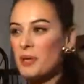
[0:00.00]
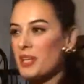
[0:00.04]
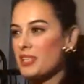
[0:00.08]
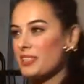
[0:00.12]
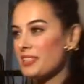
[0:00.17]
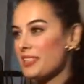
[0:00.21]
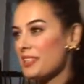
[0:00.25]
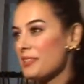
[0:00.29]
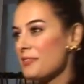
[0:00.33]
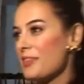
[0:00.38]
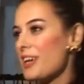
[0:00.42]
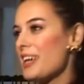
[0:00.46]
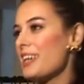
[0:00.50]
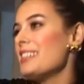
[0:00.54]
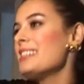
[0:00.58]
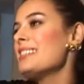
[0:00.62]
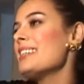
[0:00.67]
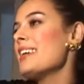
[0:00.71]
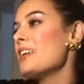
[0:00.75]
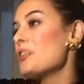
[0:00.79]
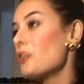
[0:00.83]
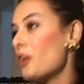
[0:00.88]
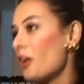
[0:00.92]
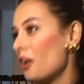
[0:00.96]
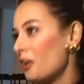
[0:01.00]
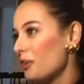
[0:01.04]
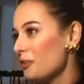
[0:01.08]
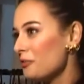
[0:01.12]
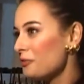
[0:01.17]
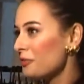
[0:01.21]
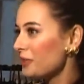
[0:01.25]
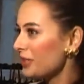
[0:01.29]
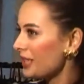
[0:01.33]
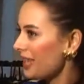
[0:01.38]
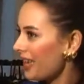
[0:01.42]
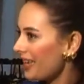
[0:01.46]
with Butter Events at
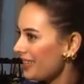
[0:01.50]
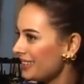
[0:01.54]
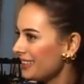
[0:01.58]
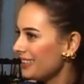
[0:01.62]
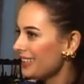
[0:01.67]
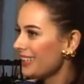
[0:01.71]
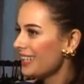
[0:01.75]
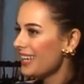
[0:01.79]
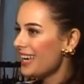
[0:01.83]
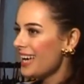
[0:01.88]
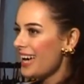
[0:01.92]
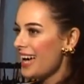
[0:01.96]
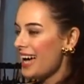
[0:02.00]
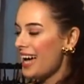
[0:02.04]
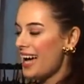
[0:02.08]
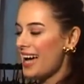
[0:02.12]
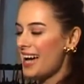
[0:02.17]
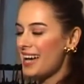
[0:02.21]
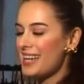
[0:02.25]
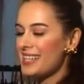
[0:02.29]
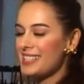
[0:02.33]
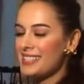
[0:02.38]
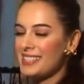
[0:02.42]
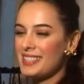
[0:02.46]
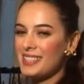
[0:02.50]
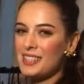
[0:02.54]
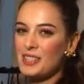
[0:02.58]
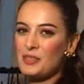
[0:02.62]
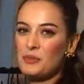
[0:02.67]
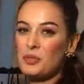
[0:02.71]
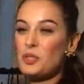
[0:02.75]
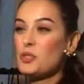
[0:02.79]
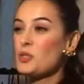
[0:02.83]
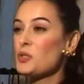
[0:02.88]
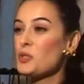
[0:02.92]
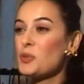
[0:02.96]
Olive again. And
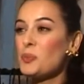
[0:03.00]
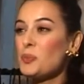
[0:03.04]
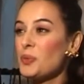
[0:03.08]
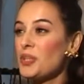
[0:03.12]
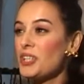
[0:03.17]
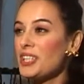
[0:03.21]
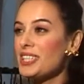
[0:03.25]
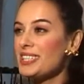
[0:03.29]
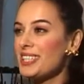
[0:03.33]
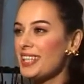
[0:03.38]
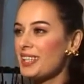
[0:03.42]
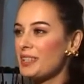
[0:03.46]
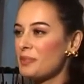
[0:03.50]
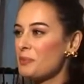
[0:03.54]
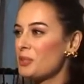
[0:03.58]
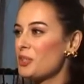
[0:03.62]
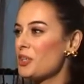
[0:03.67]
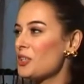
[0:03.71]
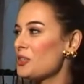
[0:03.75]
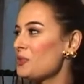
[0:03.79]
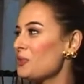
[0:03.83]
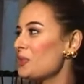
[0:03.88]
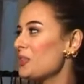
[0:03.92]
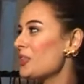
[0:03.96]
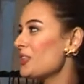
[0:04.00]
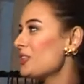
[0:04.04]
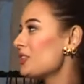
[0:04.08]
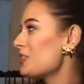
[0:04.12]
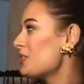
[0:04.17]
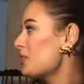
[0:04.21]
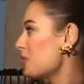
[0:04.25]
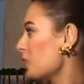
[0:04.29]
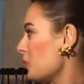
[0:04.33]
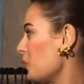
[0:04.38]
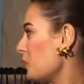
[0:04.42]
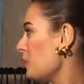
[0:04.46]
uh, we're super excited because we got
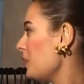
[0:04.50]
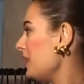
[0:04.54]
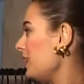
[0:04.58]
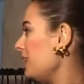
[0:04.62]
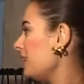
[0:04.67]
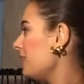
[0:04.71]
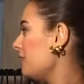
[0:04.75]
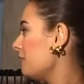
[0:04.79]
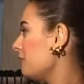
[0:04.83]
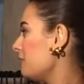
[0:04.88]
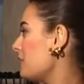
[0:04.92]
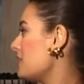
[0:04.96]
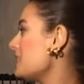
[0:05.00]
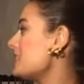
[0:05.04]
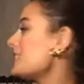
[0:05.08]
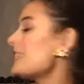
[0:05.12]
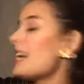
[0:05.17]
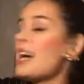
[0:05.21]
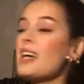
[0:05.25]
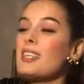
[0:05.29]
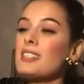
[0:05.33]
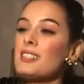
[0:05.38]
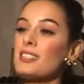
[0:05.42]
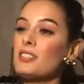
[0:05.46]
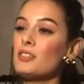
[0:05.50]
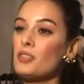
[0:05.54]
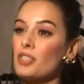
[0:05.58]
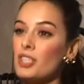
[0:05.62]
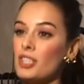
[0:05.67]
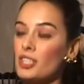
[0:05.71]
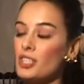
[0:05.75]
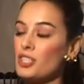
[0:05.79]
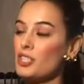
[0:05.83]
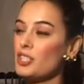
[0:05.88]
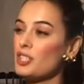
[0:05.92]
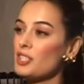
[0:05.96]
so many fantastic
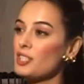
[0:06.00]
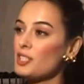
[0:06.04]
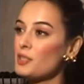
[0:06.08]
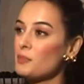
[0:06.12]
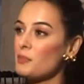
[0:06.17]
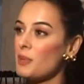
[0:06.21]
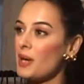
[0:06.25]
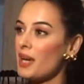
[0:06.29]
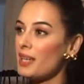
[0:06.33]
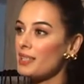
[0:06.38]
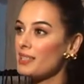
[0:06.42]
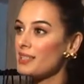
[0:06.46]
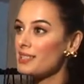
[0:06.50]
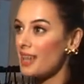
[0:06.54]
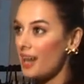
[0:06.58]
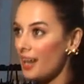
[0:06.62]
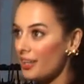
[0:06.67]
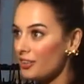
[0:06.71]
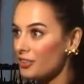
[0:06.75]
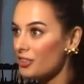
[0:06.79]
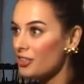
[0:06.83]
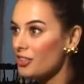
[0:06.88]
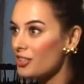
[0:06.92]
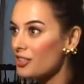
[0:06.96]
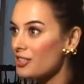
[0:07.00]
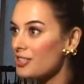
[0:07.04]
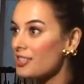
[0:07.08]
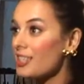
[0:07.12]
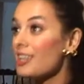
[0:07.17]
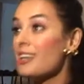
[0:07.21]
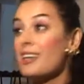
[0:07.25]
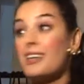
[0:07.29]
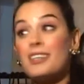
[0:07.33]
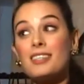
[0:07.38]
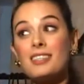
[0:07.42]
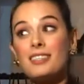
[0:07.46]
donations by designers,
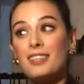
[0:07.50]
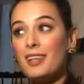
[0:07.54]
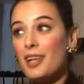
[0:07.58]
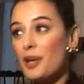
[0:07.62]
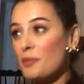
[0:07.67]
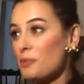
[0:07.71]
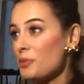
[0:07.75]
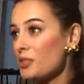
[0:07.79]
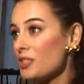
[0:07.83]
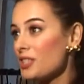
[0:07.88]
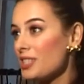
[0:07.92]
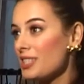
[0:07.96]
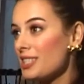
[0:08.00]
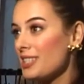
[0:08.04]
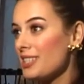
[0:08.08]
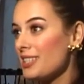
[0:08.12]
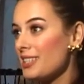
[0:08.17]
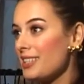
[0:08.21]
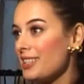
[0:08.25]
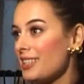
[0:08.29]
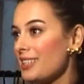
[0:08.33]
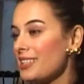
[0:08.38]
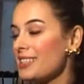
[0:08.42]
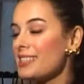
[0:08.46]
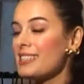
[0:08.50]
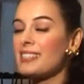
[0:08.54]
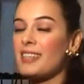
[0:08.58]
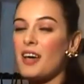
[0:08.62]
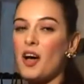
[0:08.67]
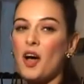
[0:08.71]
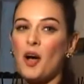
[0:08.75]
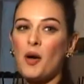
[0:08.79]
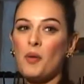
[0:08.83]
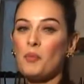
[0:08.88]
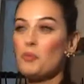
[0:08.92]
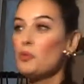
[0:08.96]
celebrities,
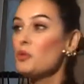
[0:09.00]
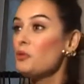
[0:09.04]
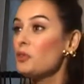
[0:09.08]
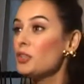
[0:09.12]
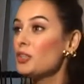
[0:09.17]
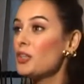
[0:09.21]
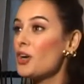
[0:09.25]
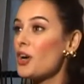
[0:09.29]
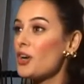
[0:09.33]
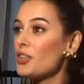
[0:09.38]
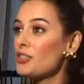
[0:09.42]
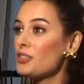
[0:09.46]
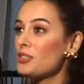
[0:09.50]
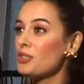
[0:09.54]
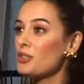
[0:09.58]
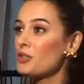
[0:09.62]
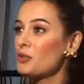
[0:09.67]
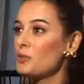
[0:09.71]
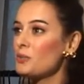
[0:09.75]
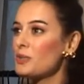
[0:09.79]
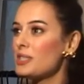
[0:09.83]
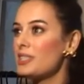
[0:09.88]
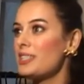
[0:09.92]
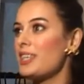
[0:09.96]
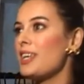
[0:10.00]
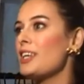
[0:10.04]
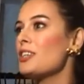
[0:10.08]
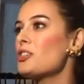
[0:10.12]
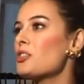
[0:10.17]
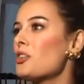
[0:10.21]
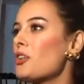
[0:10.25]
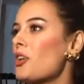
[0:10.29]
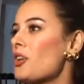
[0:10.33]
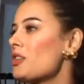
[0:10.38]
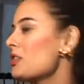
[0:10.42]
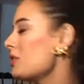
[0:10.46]
uh, movie costumes,
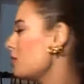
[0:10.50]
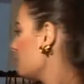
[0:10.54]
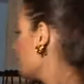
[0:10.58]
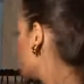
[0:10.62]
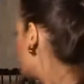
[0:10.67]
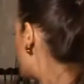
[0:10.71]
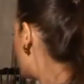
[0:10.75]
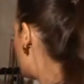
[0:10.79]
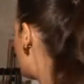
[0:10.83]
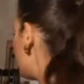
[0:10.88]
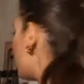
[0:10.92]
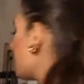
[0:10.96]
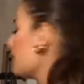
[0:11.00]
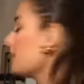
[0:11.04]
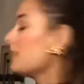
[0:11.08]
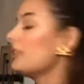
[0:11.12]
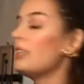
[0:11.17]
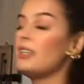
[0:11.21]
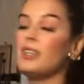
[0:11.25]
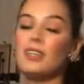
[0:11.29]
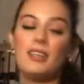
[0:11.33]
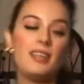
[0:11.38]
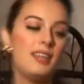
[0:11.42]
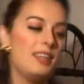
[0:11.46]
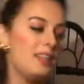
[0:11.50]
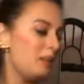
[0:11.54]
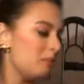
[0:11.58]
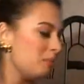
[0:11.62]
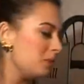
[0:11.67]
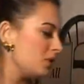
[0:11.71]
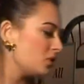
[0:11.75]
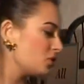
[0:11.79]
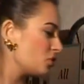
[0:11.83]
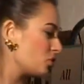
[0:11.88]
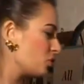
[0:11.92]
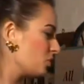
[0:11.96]
stage costumes. In fact,
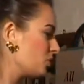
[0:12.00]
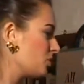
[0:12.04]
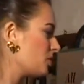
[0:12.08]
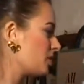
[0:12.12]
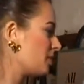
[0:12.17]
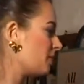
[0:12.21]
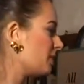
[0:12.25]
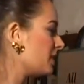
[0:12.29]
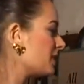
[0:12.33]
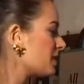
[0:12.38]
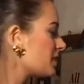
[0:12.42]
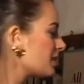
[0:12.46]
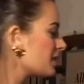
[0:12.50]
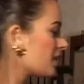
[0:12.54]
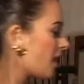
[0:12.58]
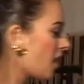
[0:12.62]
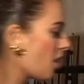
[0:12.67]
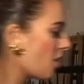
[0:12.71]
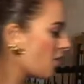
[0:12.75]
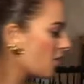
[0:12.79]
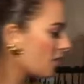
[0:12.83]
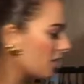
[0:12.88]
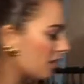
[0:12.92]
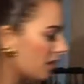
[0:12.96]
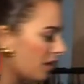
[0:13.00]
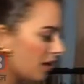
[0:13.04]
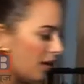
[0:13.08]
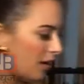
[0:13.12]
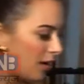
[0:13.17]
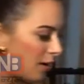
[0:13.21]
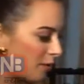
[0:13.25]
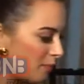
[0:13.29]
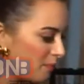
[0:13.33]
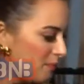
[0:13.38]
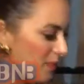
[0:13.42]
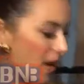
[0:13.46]
let me show you something. This is our
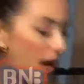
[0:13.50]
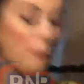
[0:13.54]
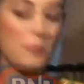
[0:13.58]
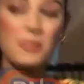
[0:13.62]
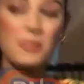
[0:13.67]
um,